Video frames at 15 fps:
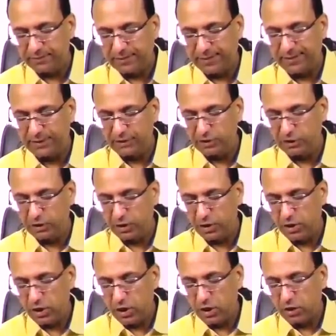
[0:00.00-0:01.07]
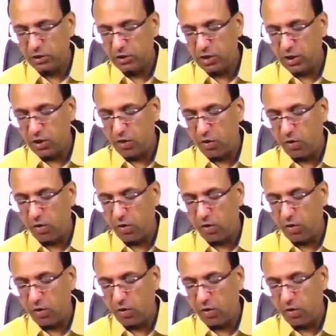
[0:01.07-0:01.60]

is the